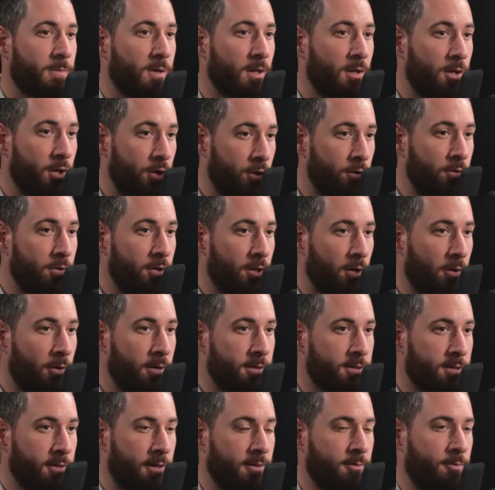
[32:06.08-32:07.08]
Yes, you know
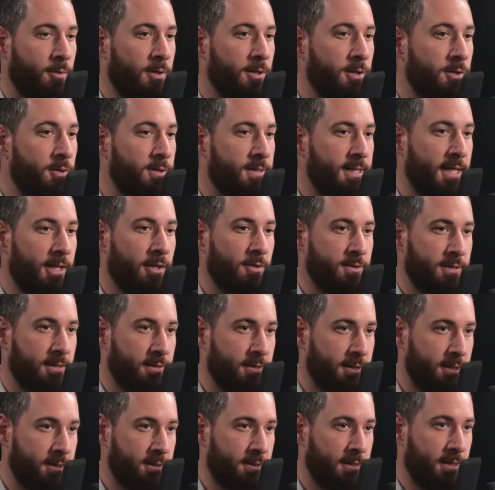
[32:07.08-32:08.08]
it. So when you say those
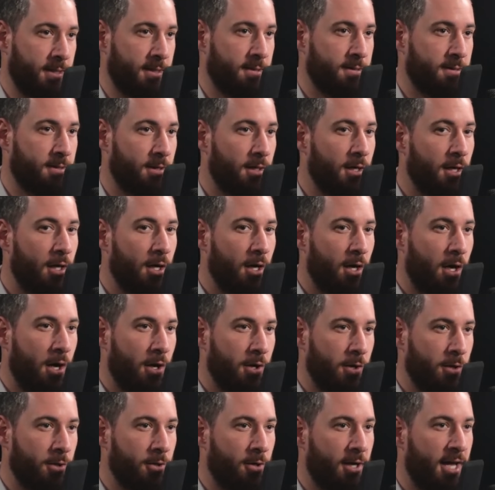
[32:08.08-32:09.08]
statistics,
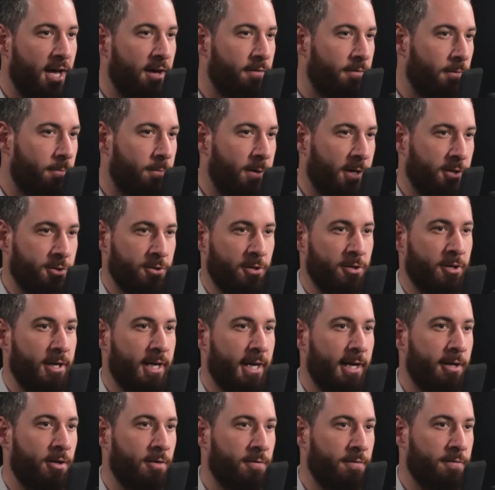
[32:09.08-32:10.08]
you don't have a picture in your
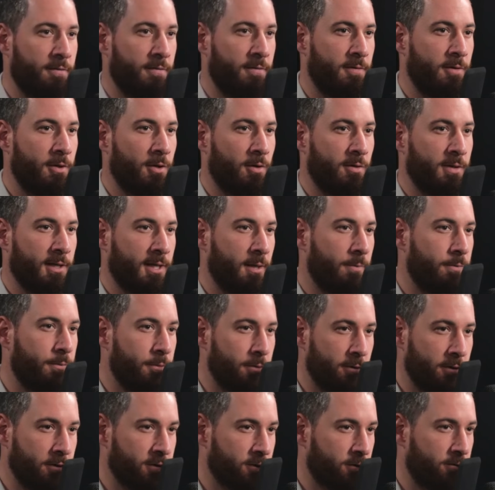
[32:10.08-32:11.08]
head of you know the
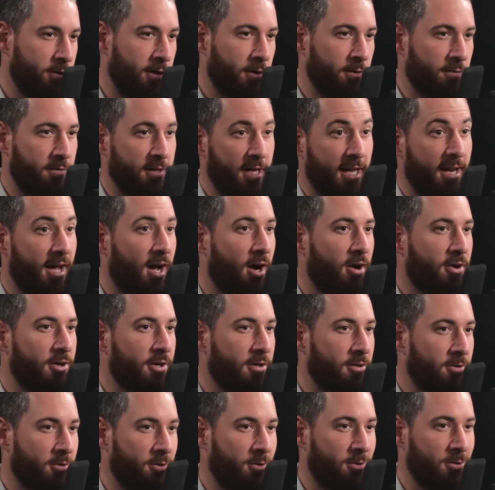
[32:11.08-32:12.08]
computer screen of that
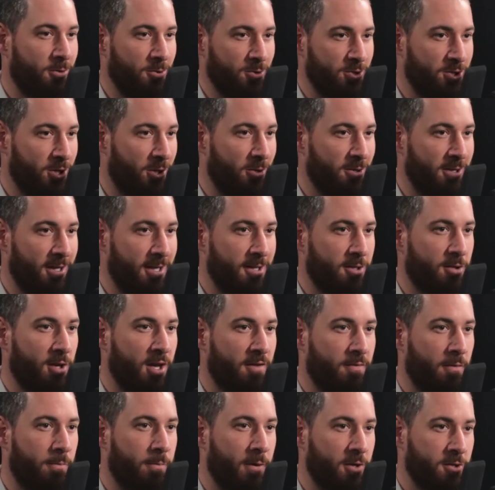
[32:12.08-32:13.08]
article who showed it. You
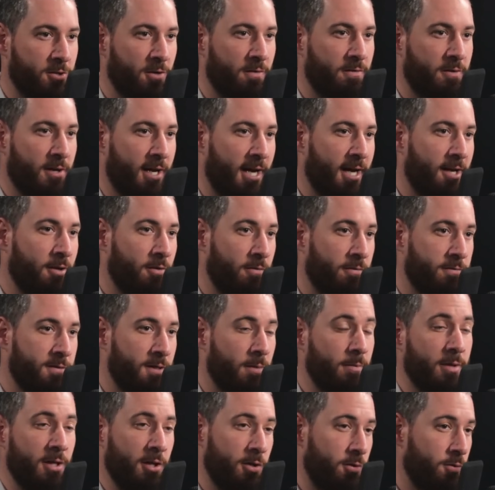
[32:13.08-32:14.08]
have a picture of your head of
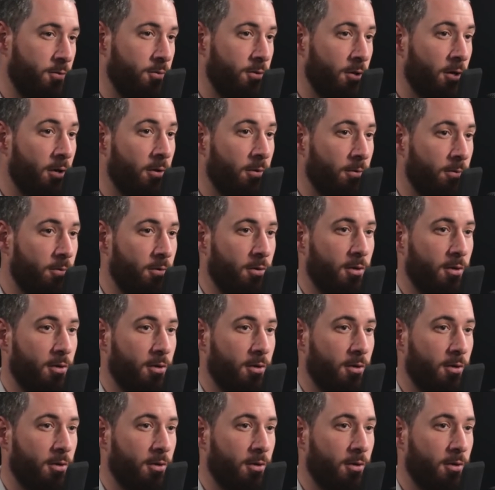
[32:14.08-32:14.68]
somebody you know,